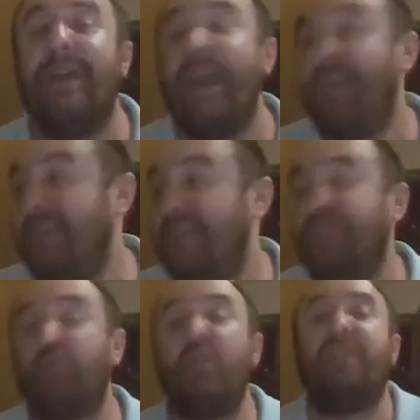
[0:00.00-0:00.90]
and
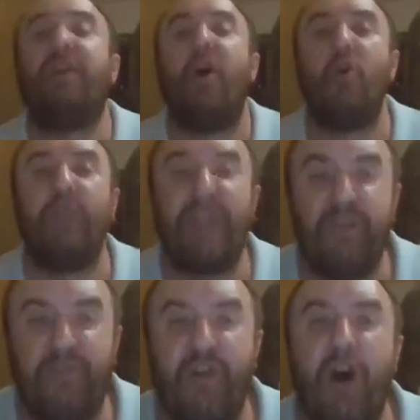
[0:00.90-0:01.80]
his retarded
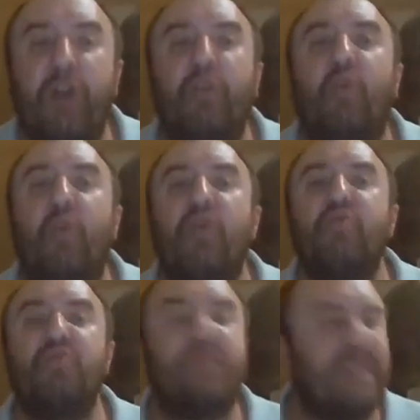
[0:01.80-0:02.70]

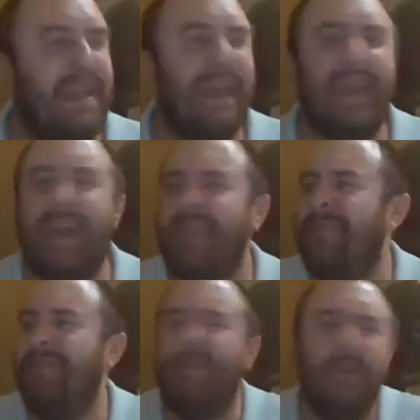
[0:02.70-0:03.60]
followers
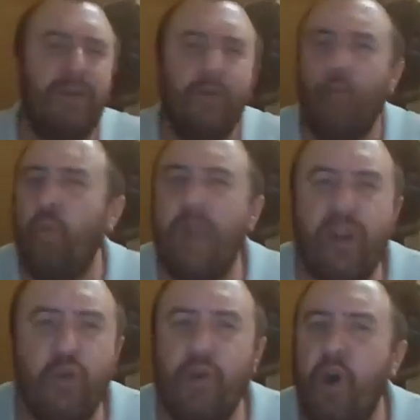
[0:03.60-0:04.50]
and
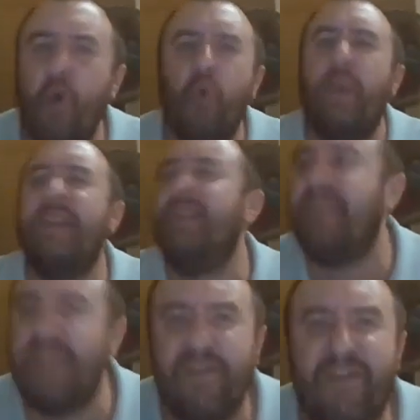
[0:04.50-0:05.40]
weirdo
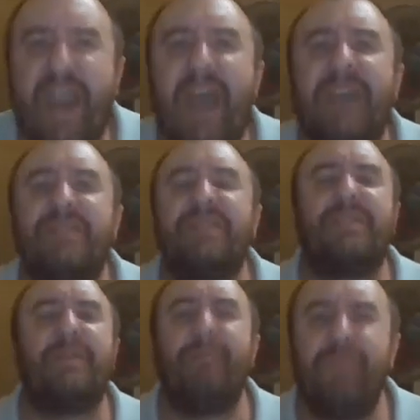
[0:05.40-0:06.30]
indie
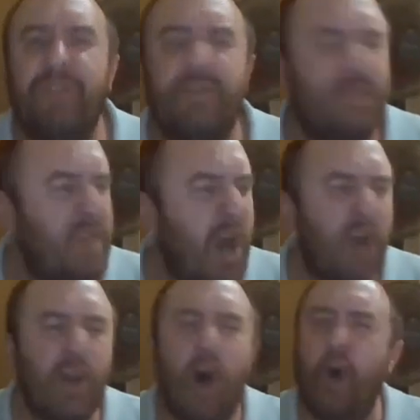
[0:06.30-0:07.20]
fans.
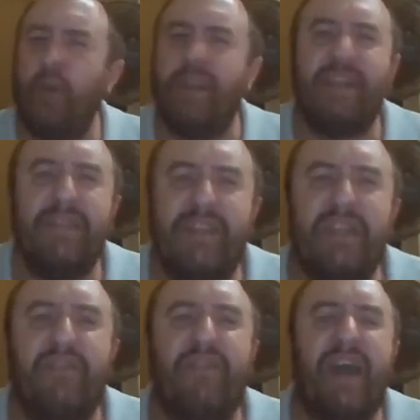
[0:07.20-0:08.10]
Not all
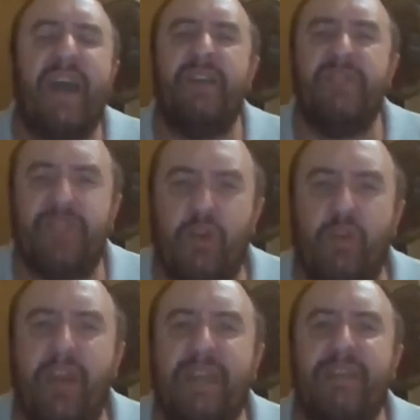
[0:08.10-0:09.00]
indie fans are
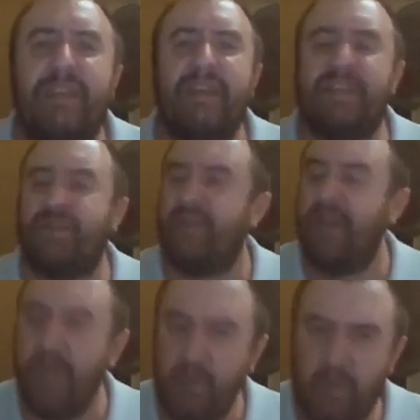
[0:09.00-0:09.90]
like this,
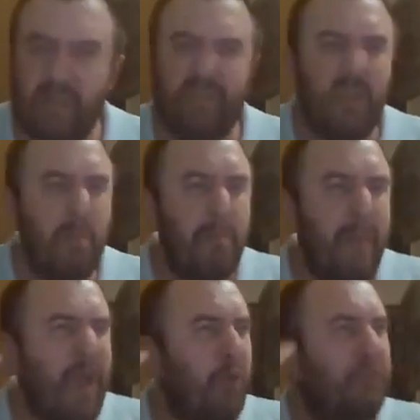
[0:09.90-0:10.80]
but the
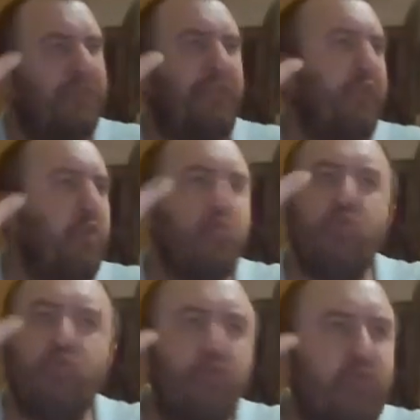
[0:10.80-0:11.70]

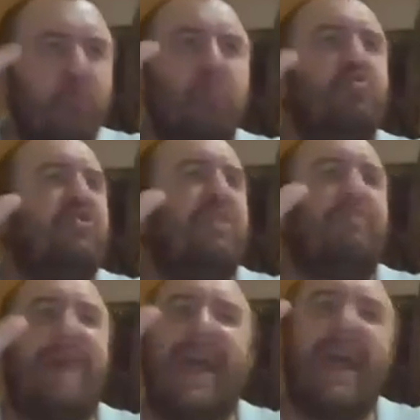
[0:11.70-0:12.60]
Meltzer, New
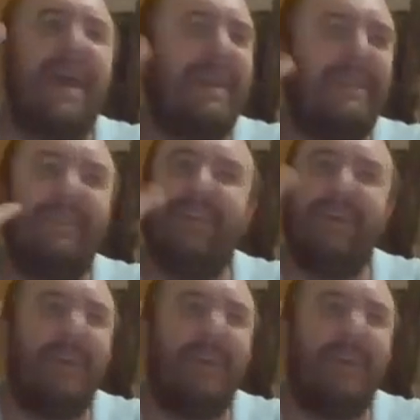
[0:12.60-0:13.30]
Japan,